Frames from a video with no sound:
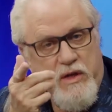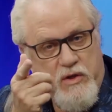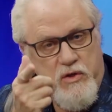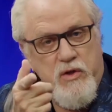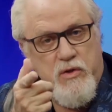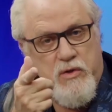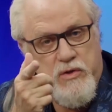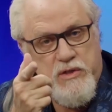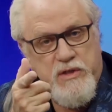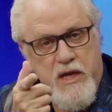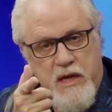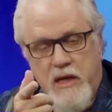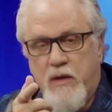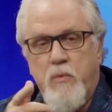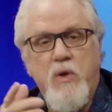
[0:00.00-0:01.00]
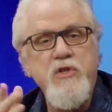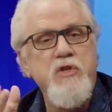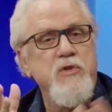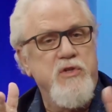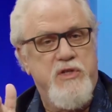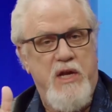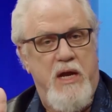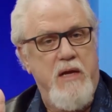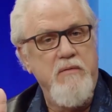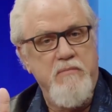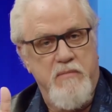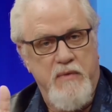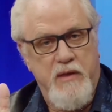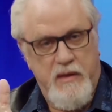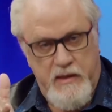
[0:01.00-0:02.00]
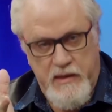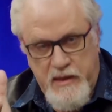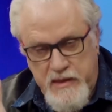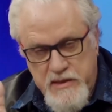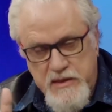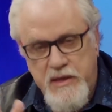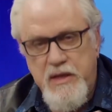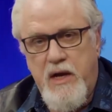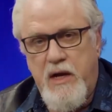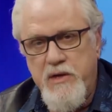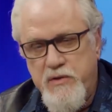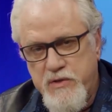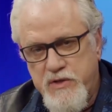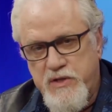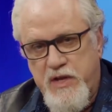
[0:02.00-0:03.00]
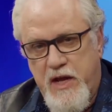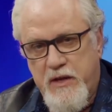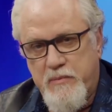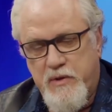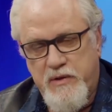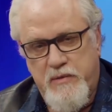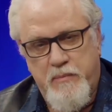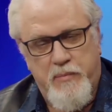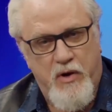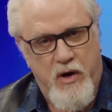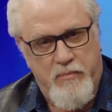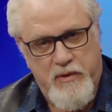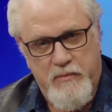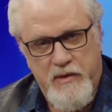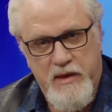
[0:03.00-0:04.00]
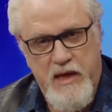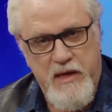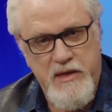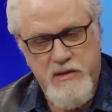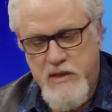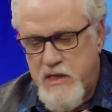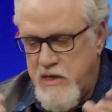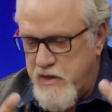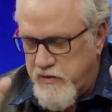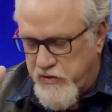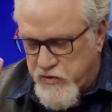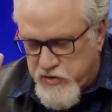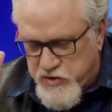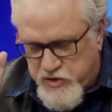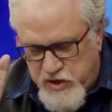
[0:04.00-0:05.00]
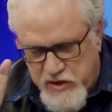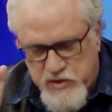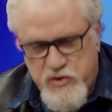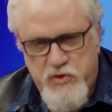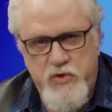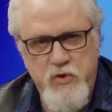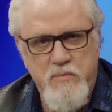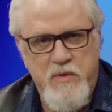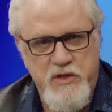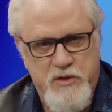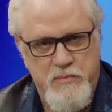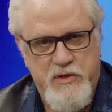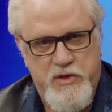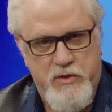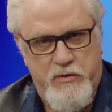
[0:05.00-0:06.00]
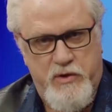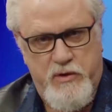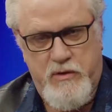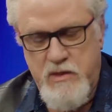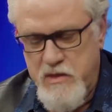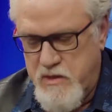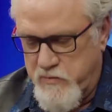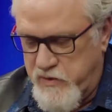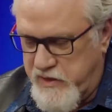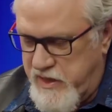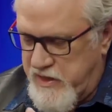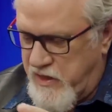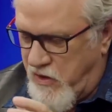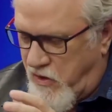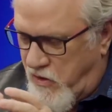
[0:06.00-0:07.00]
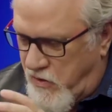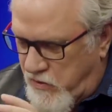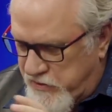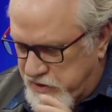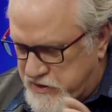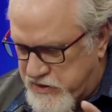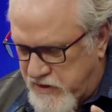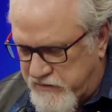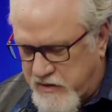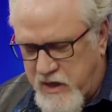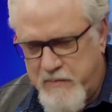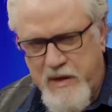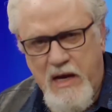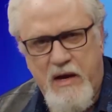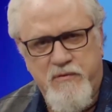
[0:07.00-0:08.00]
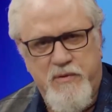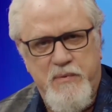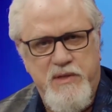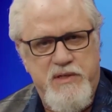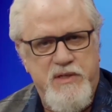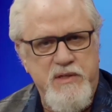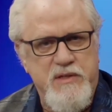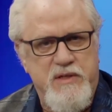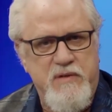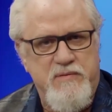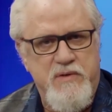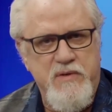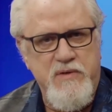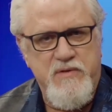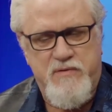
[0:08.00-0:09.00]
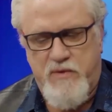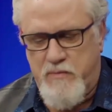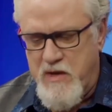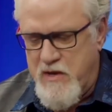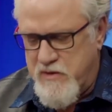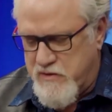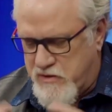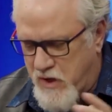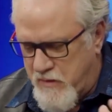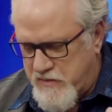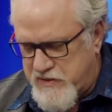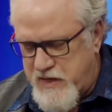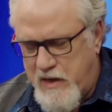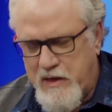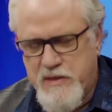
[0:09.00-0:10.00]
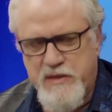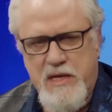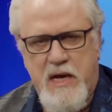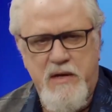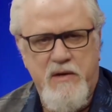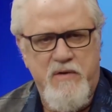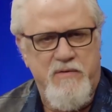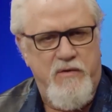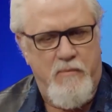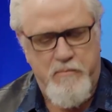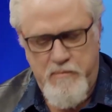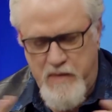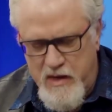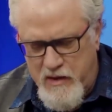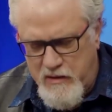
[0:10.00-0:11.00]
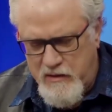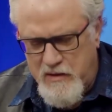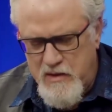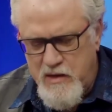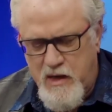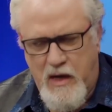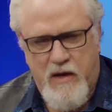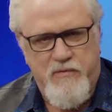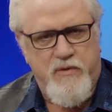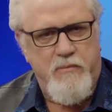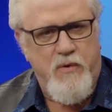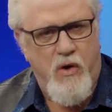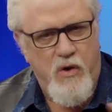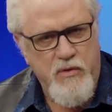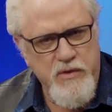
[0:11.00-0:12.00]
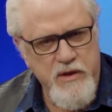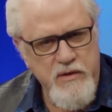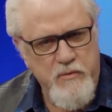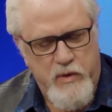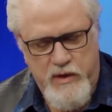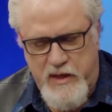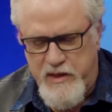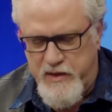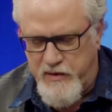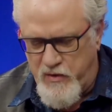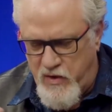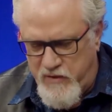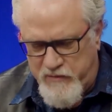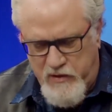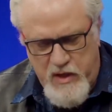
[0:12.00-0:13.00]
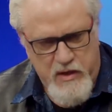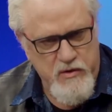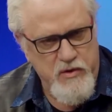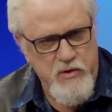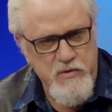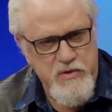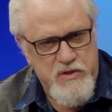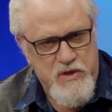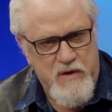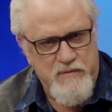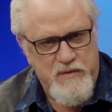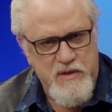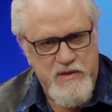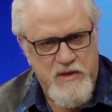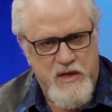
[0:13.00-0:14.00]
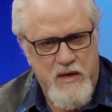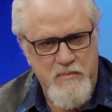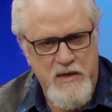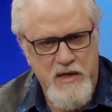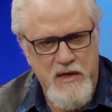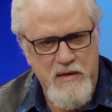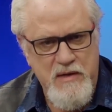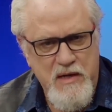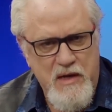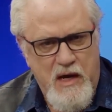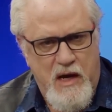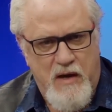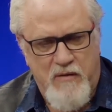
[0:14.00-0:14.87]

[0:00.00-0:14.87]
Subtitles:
what you're saying. And what you're saying is an understandable problem, and that is there's just too much material. We're getting all the stuff coming out from the Sin Sifters, from Thomas Alexander, from Mel, from Odin. We're getting an awful lot of new stuff that's coming in